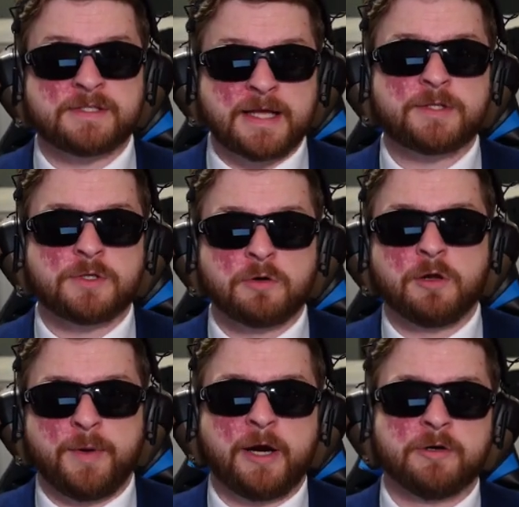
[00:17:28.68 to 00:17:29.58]

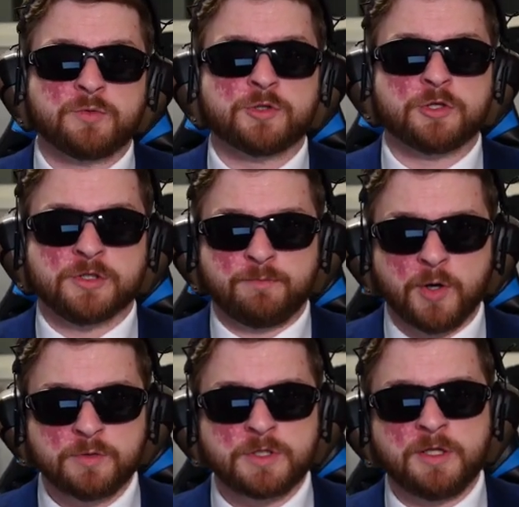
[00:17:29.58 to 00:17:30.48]
statutory powers which are
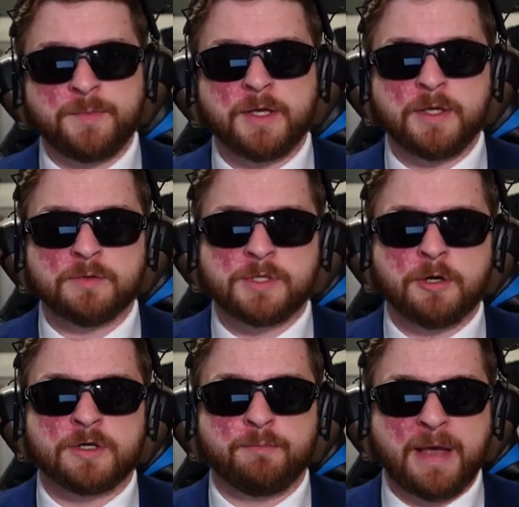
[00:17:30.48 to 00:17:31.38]
supposedly being used
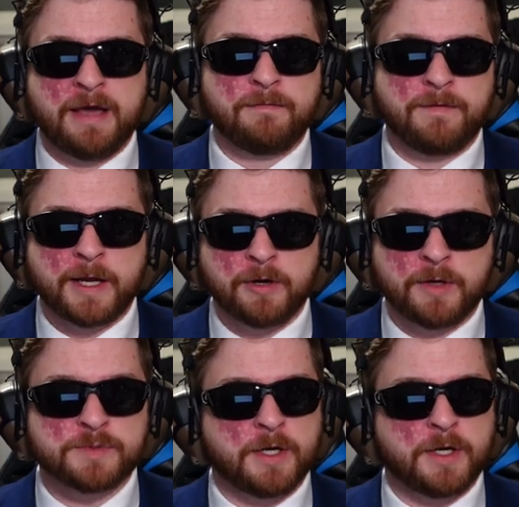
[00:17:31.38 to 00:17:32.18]
here to ban firearms